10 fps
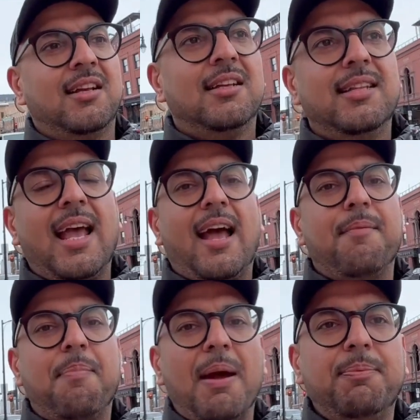they had
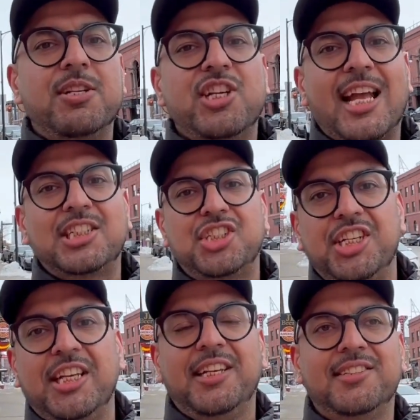pepper jack
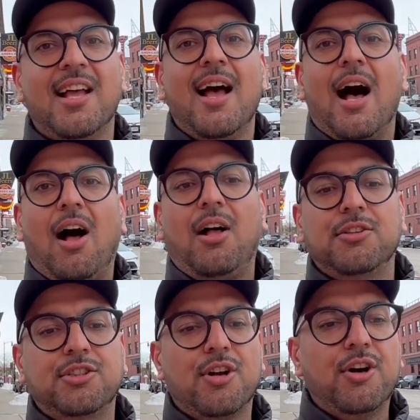cheese,
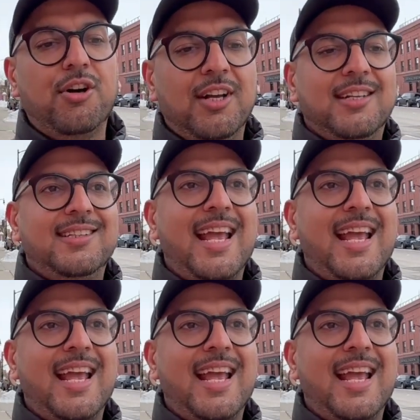also they